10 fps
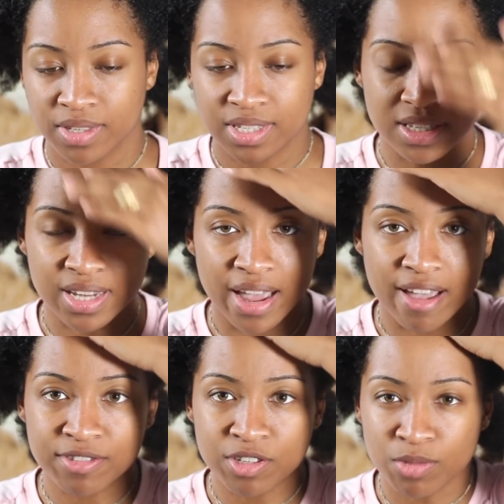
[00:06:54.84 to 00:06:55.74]
Since I
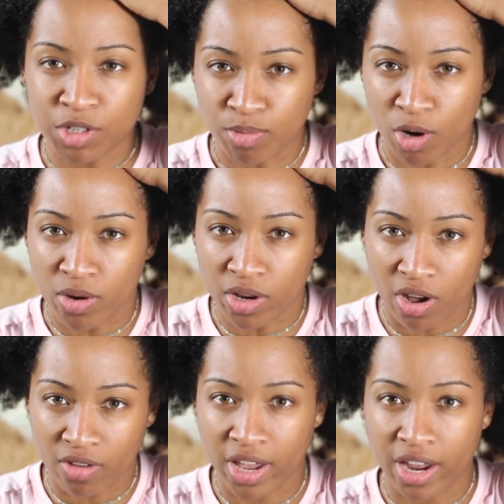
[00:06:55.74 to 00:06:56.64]
have so much broken
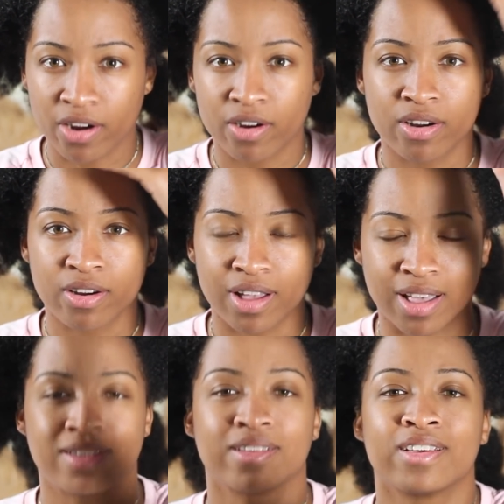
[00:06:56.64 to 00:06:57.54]
off hair,
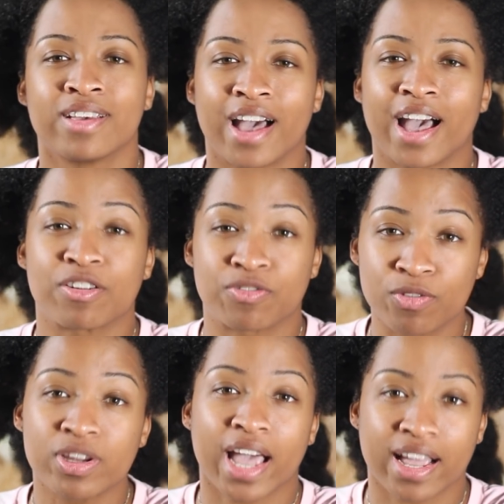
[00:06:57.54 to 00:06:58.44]
I had a
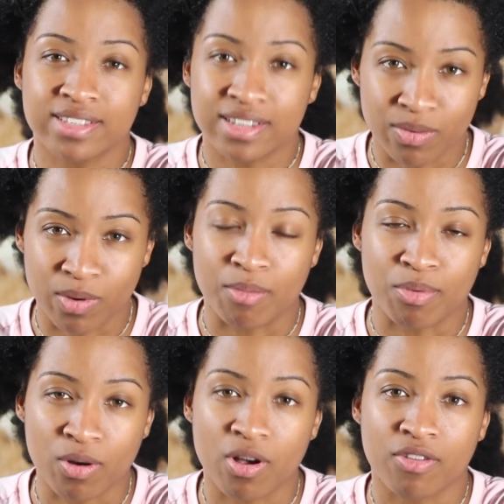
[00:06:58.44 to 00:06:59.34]
freak accident where I
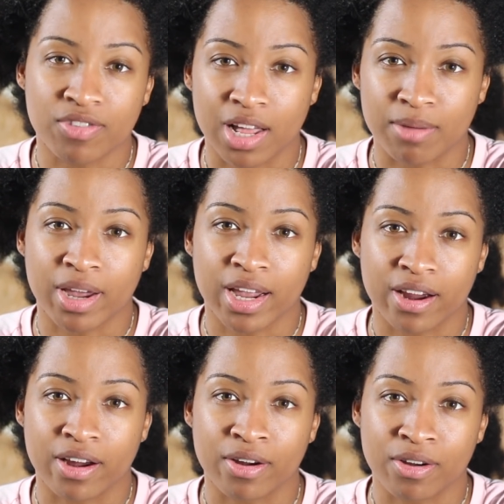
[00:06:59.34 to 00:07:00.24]
broke off a lot of my
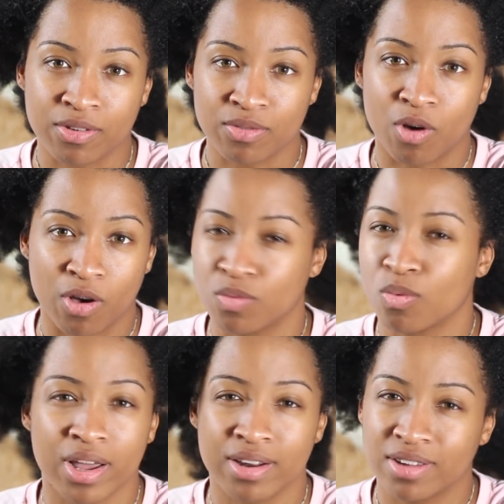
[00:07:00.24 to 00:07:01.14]
hair on
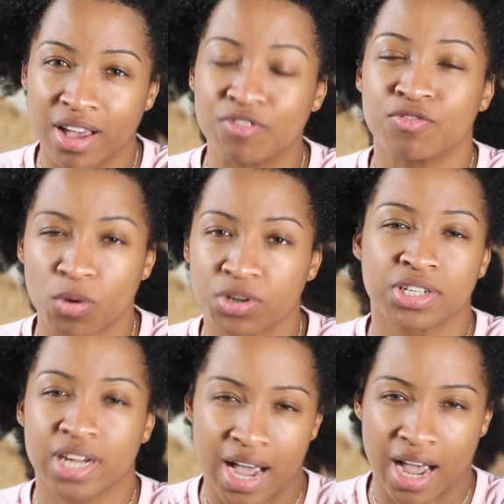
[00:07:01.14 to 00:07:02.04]
one
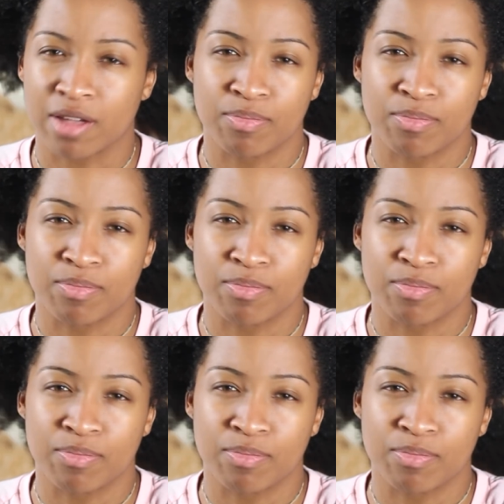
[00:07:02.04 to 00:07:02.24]
unfortunate high